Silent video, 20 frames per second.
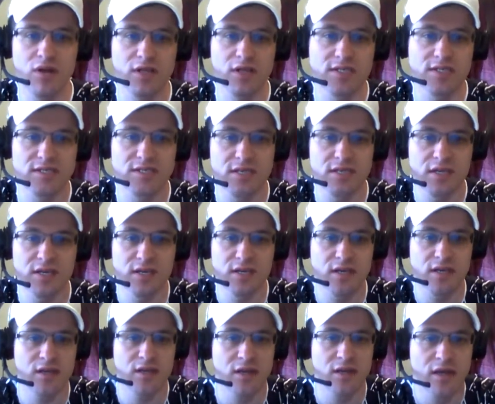Let's
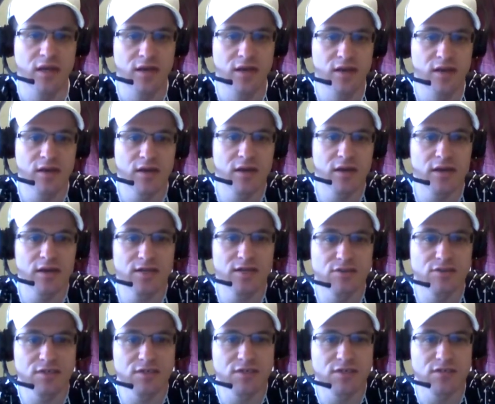see,
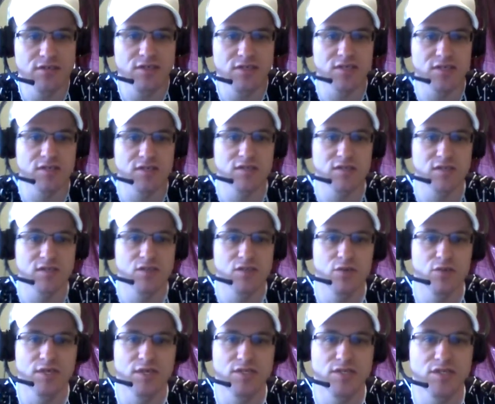injuries or
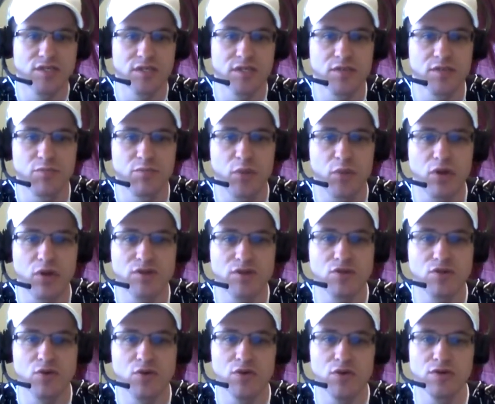situation. Paul
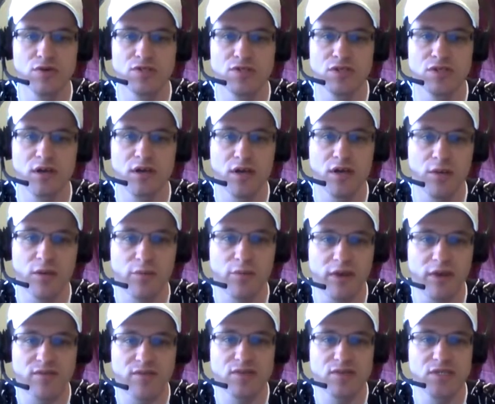George coming
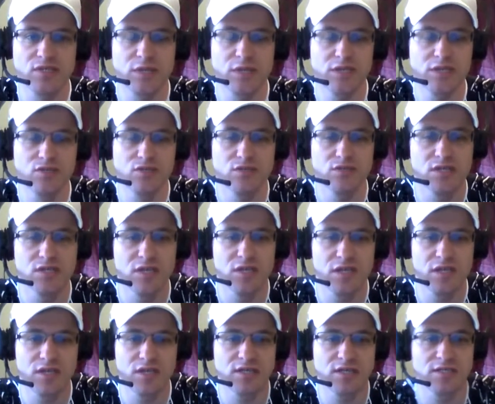back from his injury.
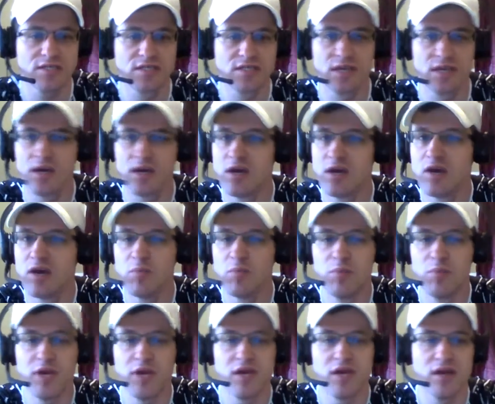He's
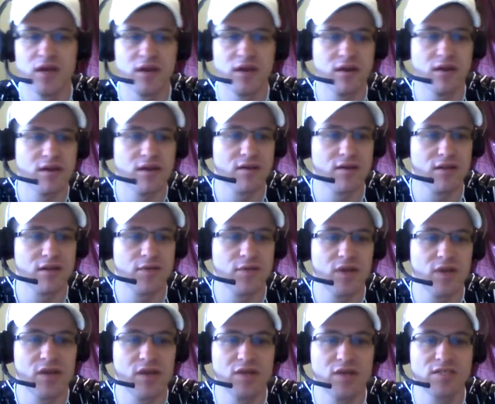been
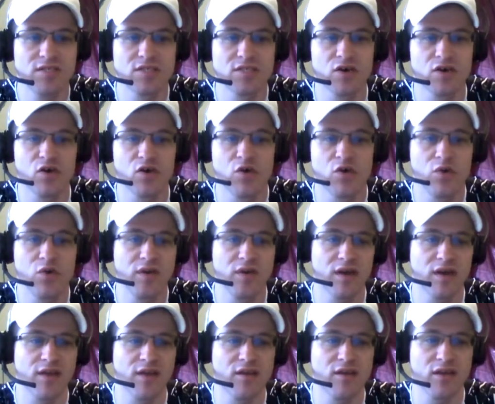limited, so
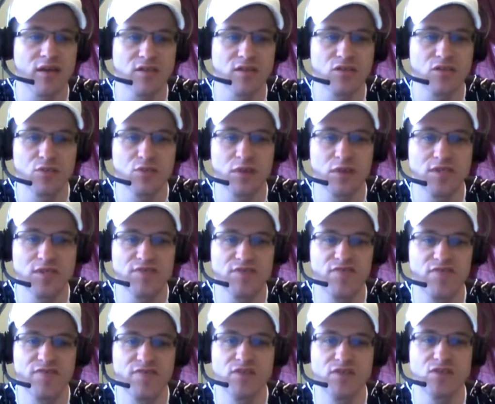I think he's too much at
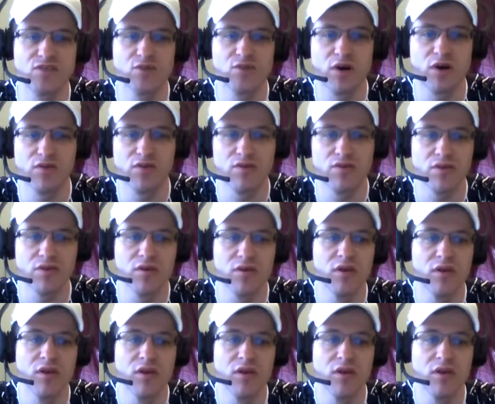5,200.